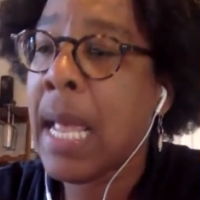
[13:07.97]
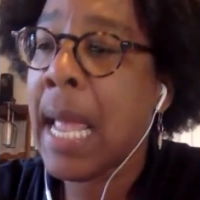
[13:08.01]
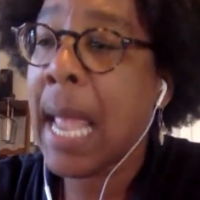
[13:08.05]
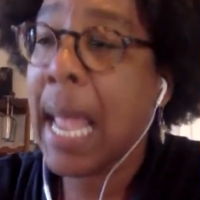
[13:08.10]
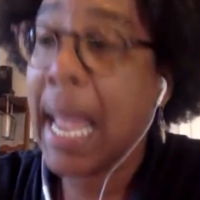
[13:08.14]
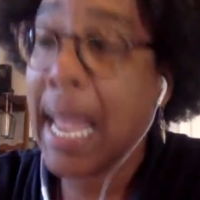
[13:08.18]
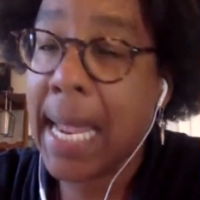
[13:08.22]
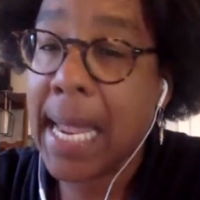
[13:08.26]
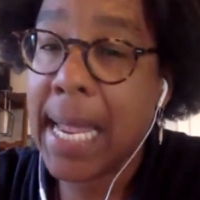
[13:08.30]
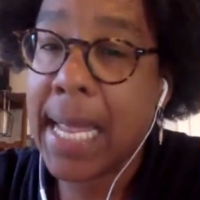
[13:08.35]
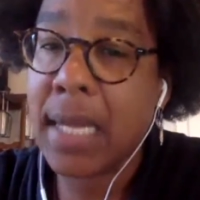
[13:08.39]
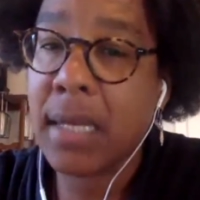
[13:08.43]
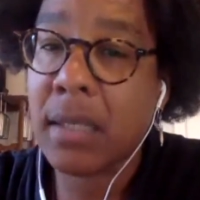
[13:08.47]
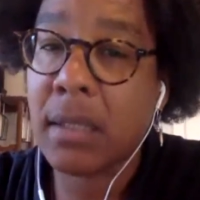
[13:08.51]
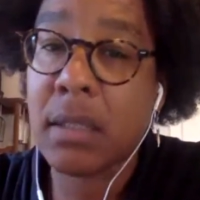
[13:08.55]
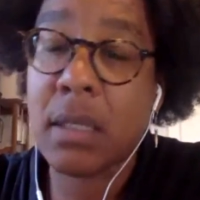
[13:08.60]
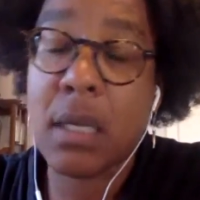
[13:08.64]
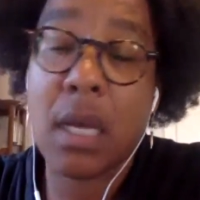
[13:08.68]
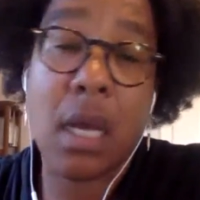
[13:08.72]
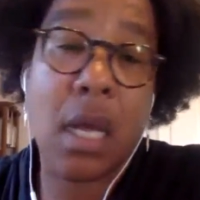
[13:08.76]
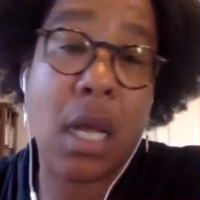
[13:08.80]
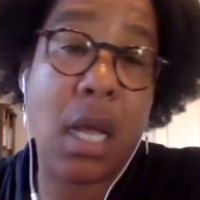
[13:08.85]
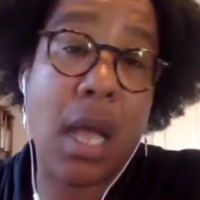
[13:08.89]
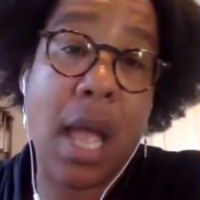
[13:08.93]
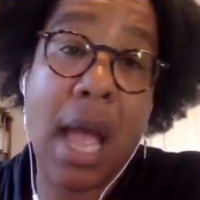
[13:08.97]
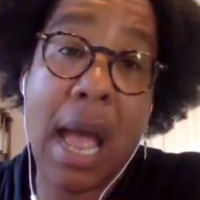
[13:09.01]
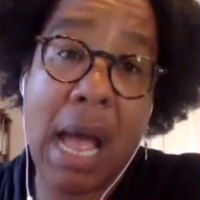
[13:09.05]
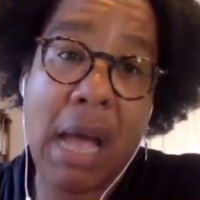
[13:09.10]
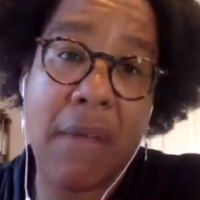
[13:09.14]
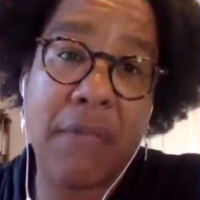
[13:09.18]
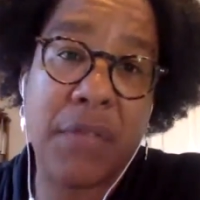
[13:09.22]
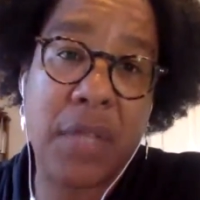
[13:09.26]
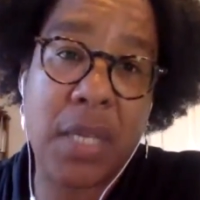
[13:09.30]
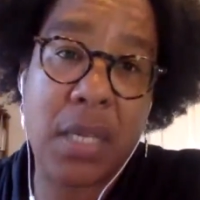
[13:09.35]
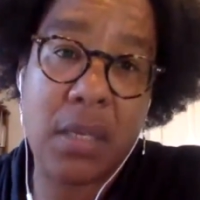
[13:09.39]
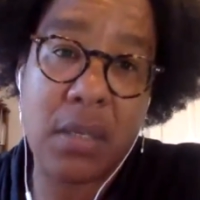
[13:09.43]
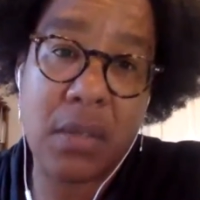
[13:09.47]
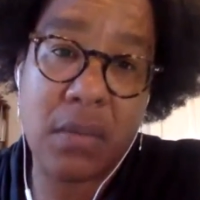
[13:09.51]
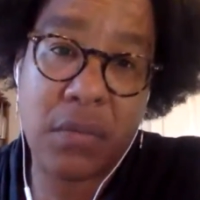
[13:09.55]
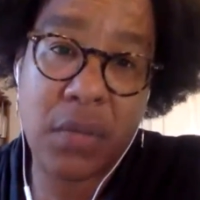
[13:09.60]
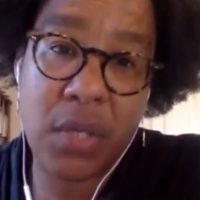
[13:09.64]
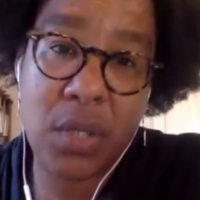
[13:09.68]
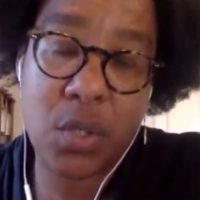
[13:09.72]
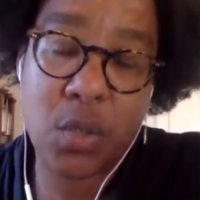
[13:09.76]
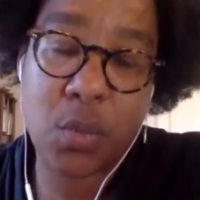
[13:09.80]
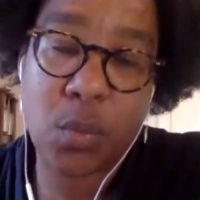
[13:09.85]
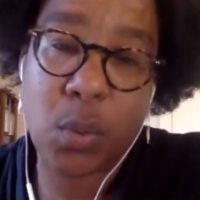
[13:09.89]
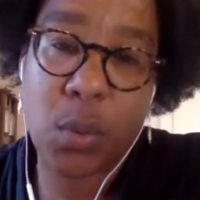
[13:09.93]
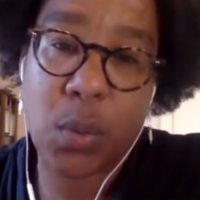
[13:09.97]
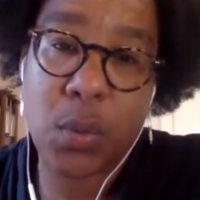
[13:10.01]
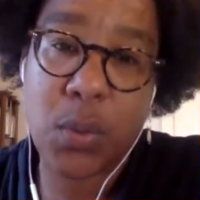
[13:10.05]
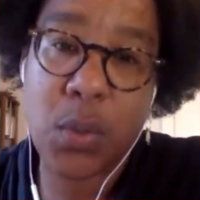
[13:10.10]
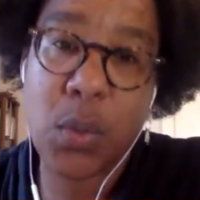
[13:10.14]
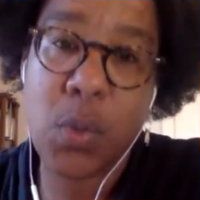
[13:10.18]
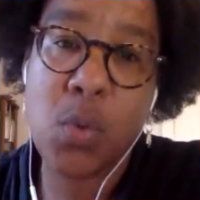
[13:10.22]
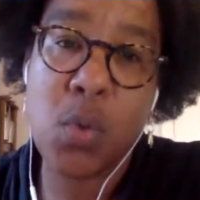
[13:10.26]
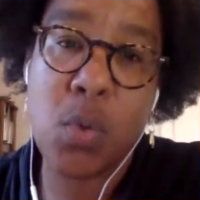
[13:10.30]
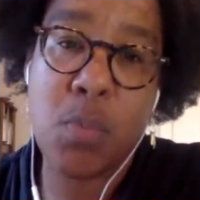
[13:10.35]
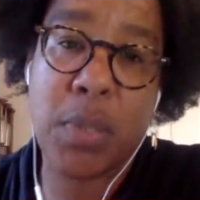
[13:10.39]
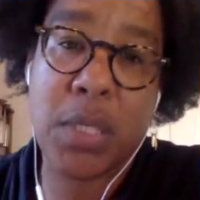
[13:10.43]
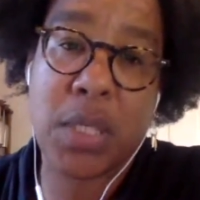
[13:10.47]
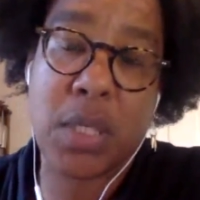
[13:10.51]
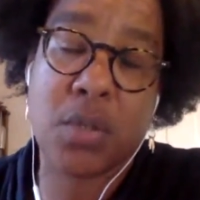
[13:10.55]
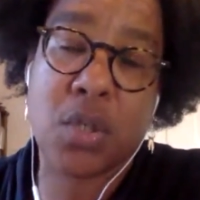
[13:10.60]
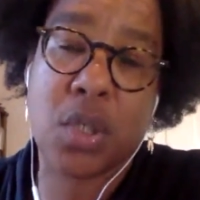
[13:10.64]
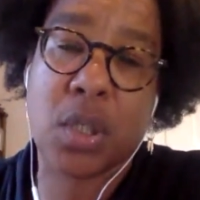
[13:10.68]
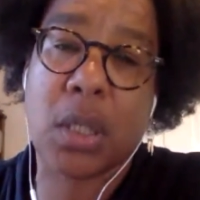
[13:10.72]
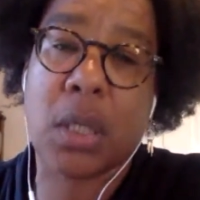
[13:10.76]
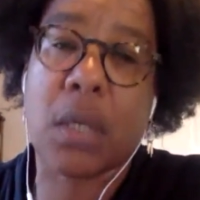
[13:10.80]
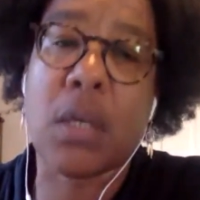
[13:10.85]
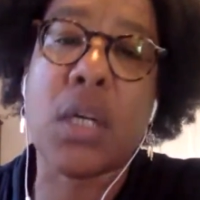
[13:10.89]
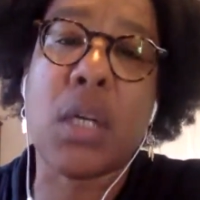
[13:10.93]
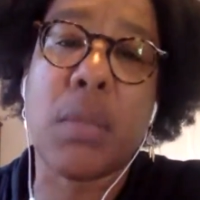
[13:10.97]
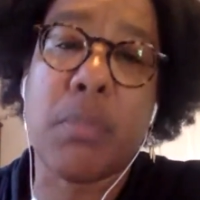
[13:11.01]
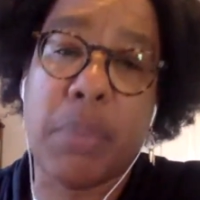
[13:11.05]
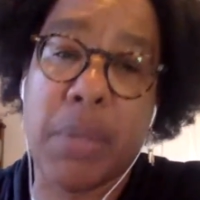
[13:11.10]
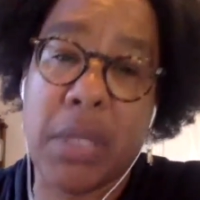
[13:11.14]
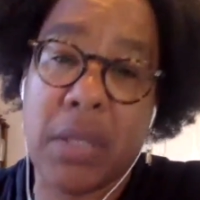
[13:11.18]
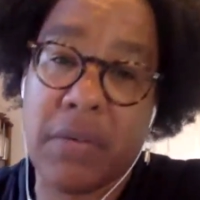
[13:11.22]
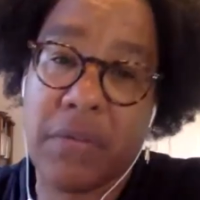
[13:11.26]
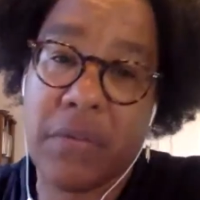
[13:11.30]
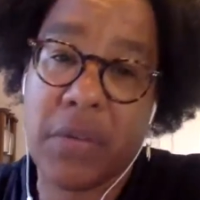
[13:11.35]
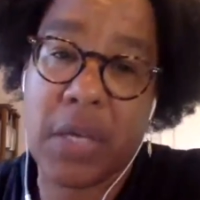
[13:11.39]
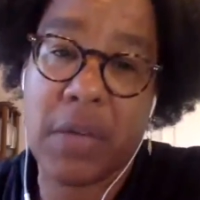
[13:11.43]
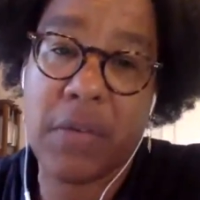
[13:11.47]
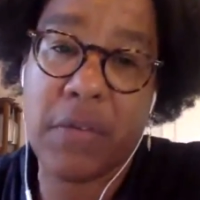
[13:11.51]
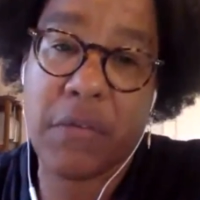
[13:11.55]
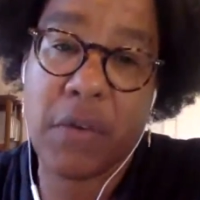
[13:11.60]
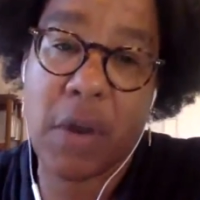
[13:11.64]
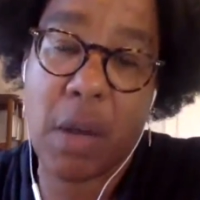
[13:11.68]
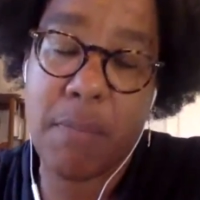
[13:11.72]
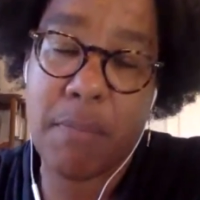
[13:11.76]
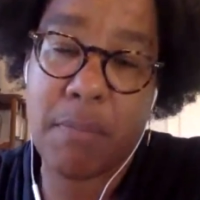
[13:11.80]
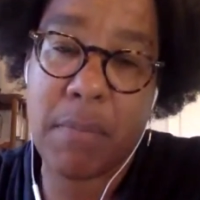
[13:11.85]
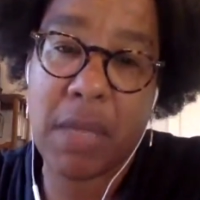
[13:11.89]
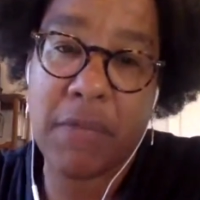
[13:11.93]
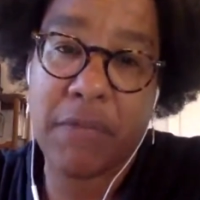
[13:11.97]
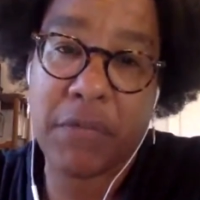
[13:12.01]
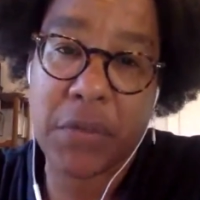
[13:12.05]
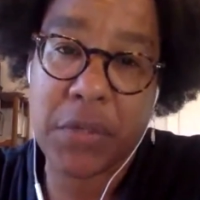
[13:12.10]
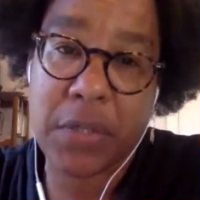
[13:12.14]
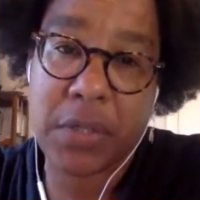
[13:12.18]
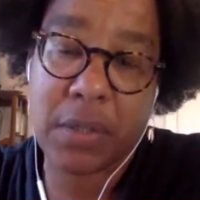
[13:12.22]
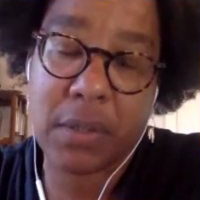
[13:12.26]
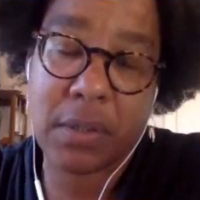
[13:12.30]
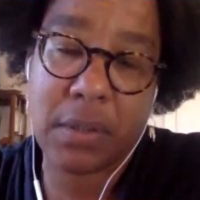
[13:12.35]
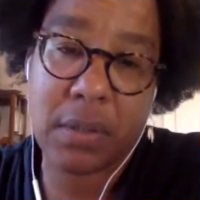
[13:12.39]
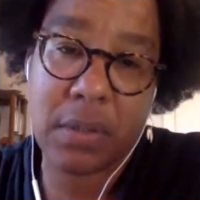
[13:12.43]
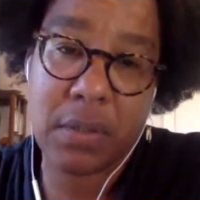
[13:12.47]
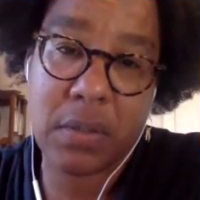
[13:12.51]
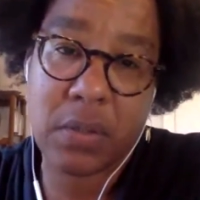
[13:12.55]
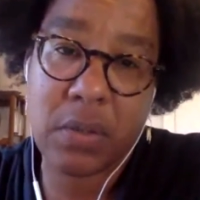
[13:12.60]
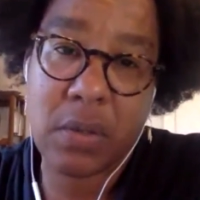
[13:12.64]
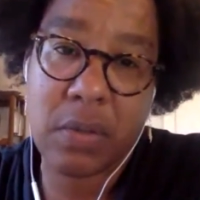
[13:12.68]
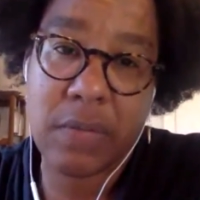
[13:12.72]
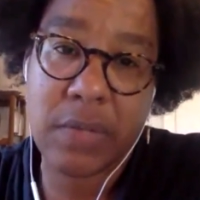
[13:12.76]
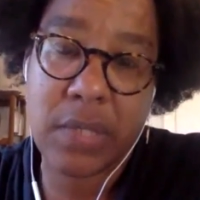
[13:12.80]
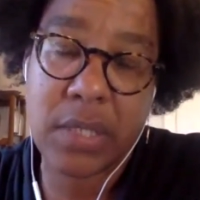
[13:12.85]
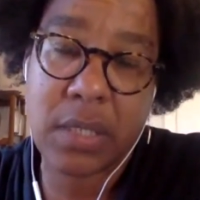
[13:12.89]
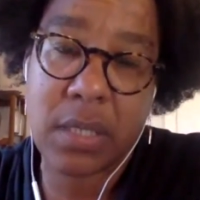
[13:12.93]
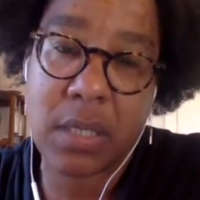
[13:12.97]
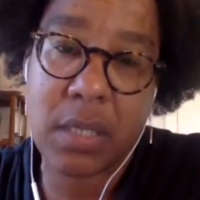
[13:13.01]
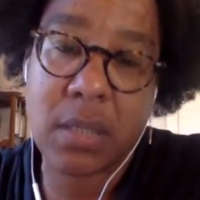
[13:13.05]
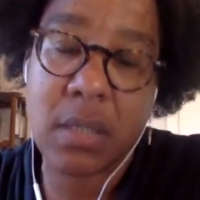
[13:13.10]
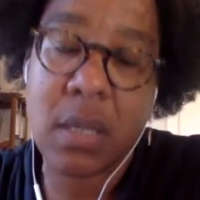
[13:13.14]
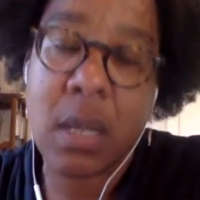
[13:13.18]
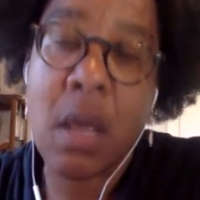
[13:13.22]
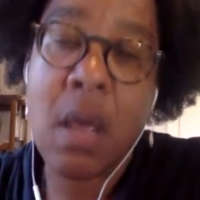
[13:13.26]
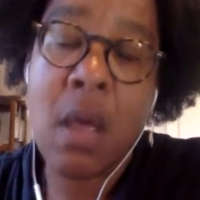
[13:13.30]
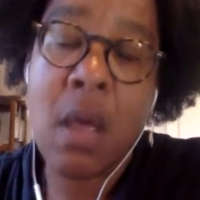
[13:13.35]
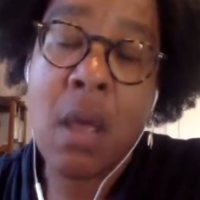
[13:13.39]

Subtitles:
And half the individuals who potentially could benefit from infertility services